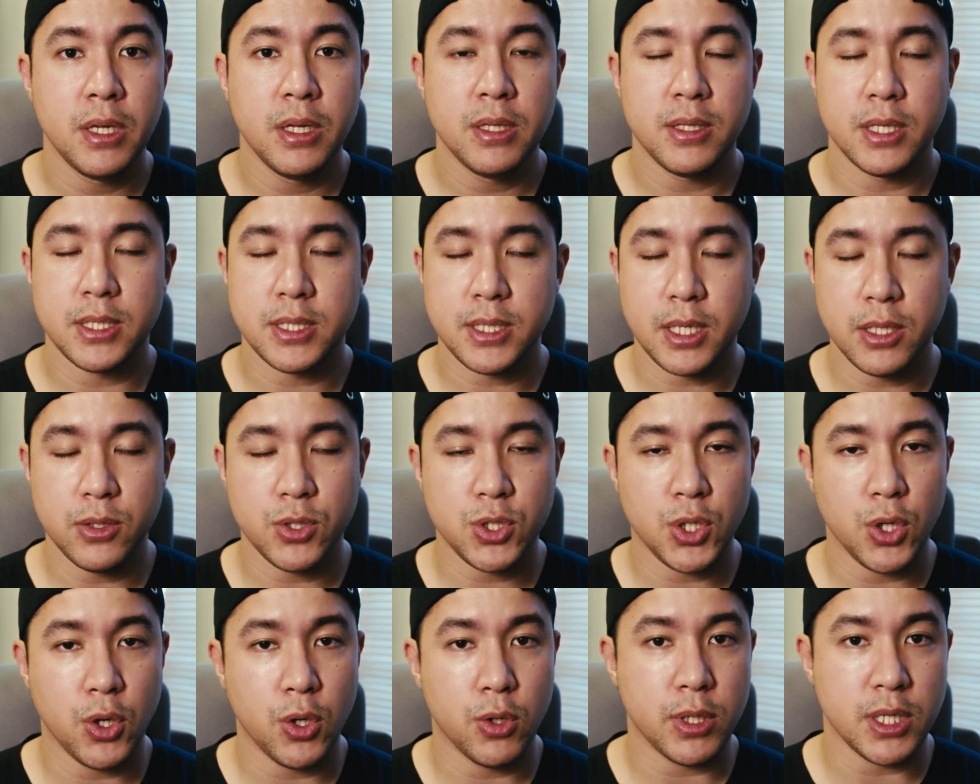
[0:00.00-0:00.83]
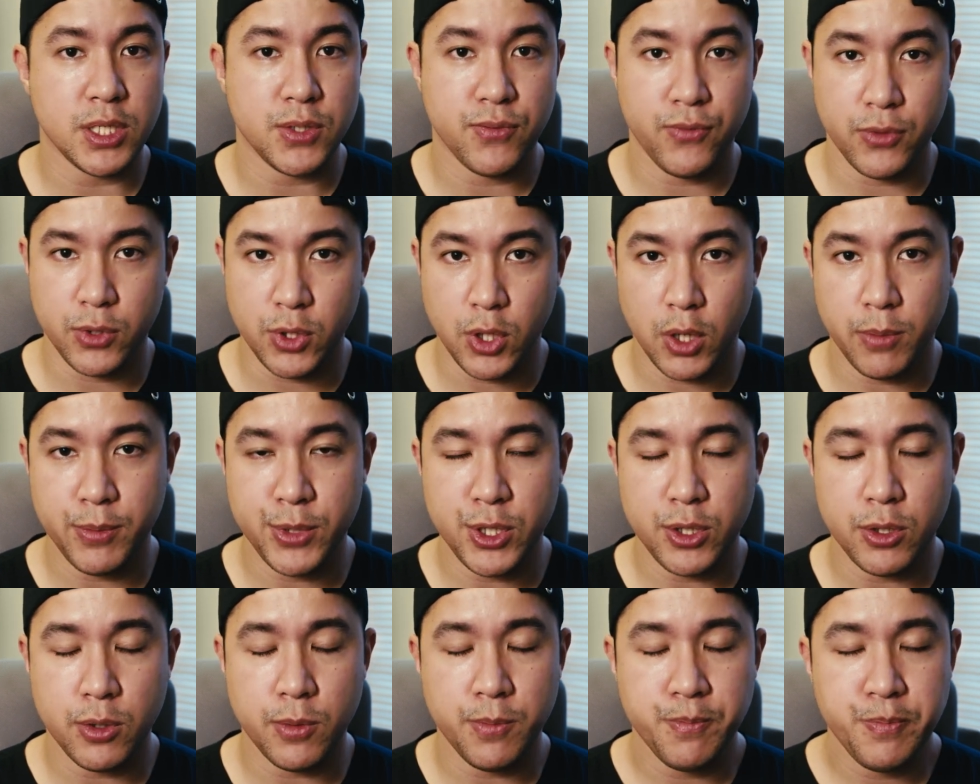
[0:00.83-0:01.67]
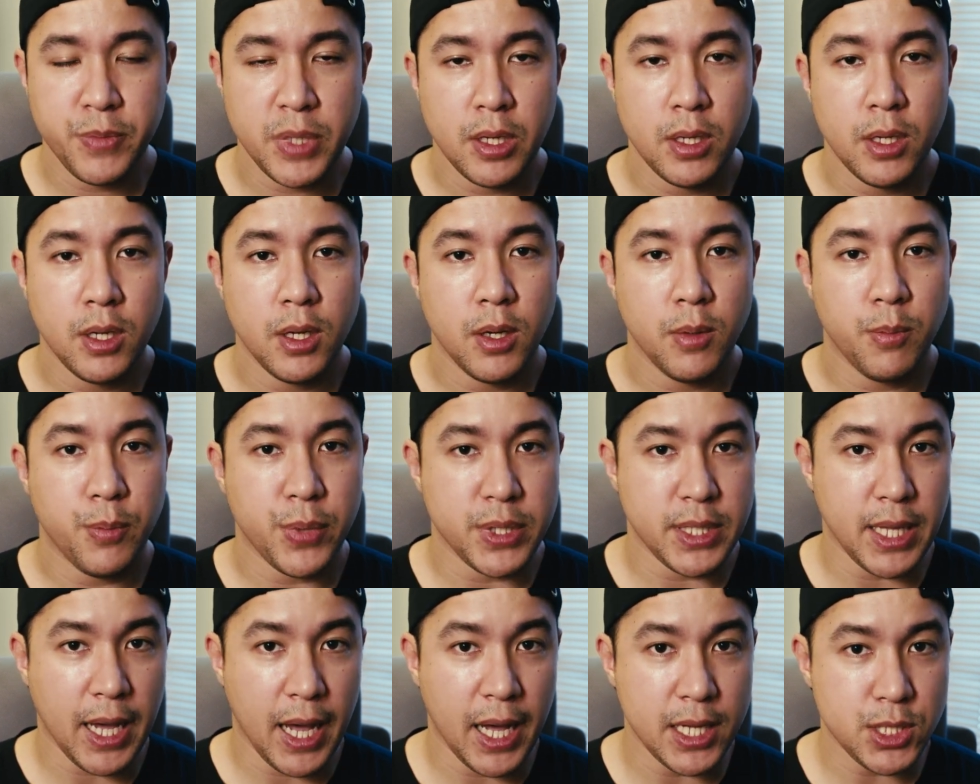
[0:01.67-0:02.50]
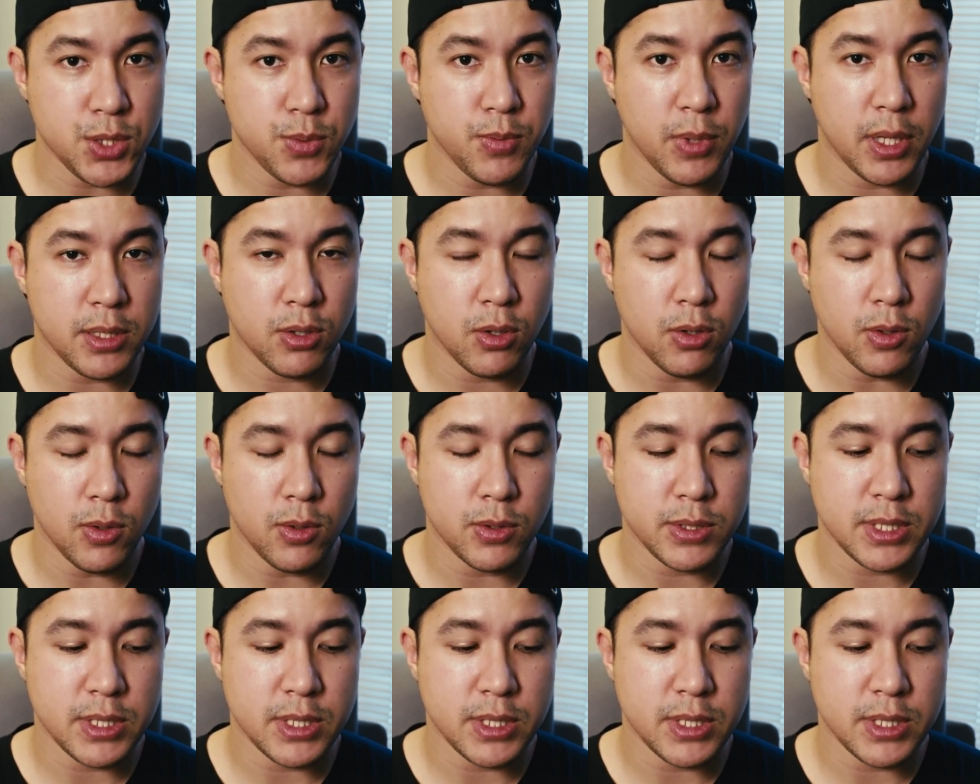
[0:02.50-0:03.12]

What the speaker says: The skin tone is phenomenal, but the Hasselblad color